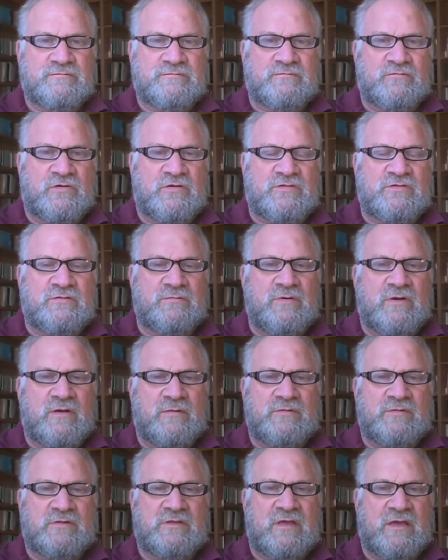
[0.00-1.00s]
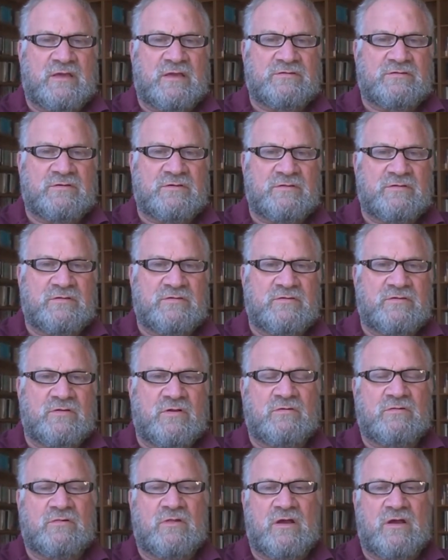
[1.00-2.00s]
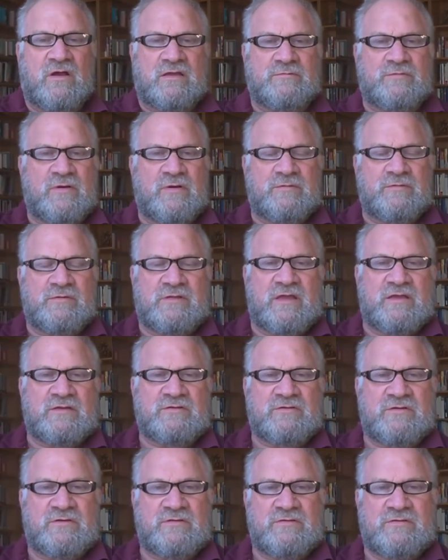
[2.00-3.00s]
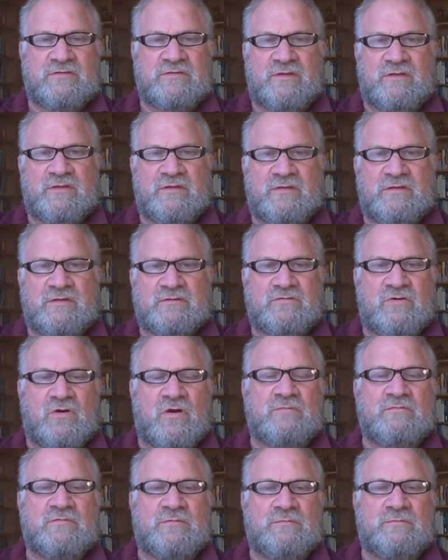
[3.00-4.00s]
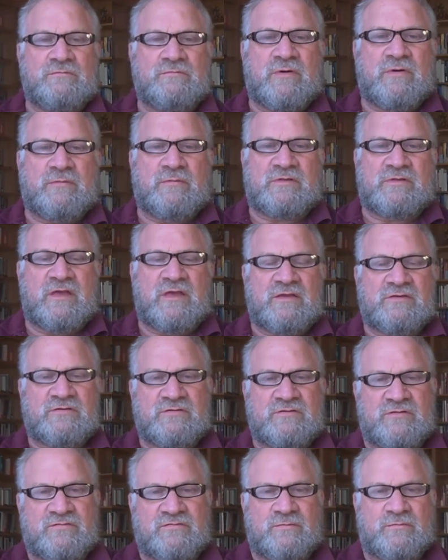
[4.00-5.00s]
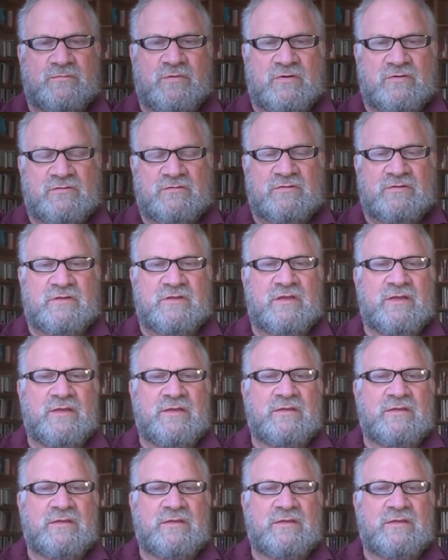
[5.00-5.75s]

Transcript: Wisdom Publications, Snow Lion Publications, Dharma Publications from Berkeley.